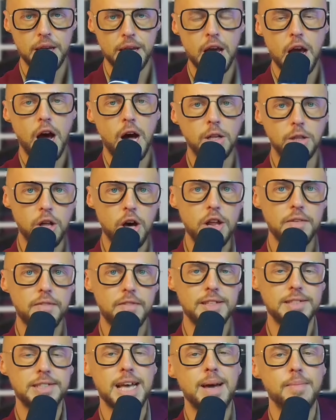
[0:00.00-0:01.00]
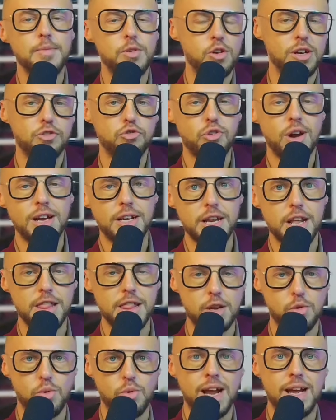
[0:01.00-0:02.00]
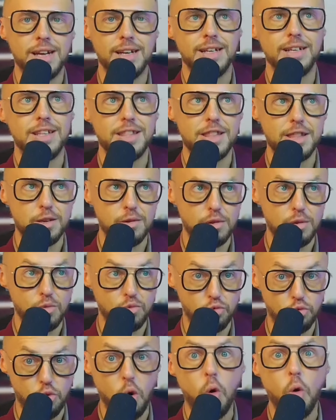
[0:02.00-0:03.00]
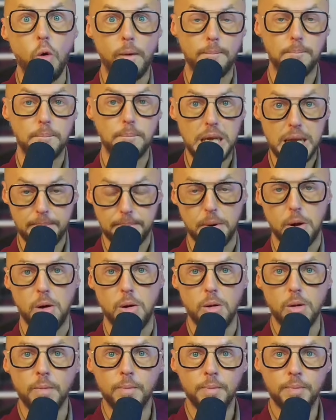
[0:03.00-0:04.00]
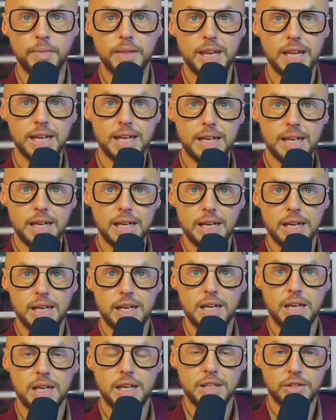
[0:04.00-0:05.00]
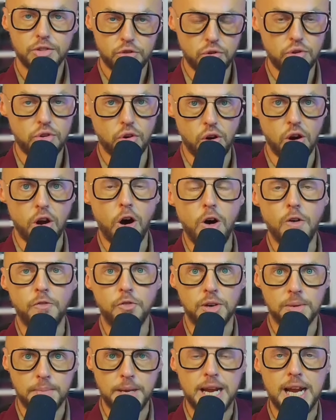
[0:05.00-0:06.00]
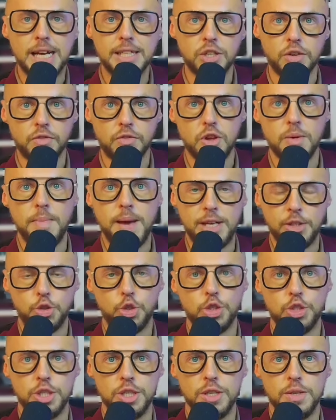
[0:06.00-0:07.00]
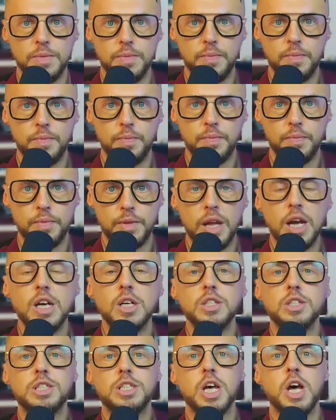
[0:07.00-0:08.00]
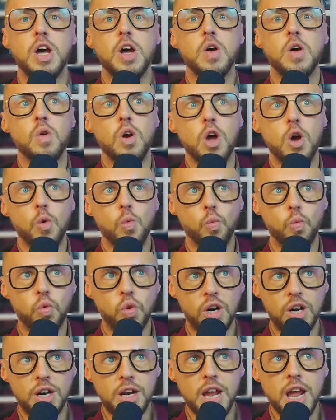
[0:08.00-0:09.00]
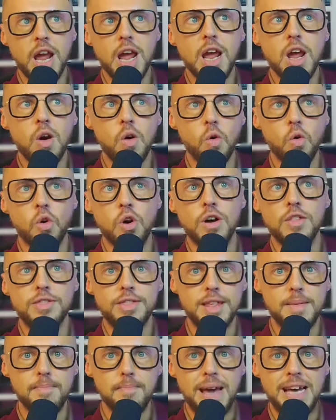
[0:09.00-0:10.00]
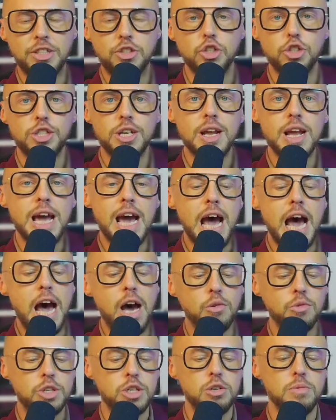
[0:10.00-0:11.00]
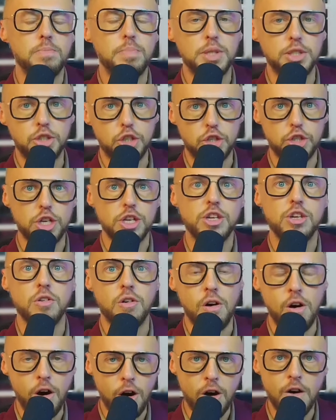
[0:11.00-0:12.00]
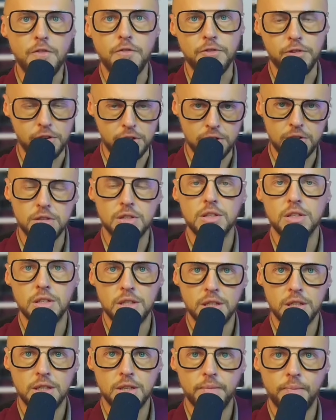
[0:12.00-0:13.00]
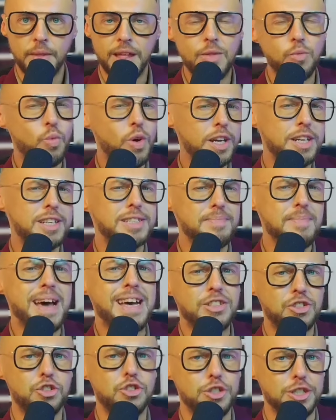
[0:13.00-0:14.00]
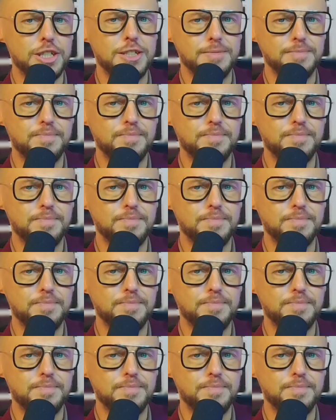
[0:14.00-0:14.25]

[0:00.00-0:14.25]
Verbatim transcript: A lot of the time you're attracting the, uh, the wrong people to your offer because of your messaging. So, working on the messaging, how you position your offer, and what is messaging?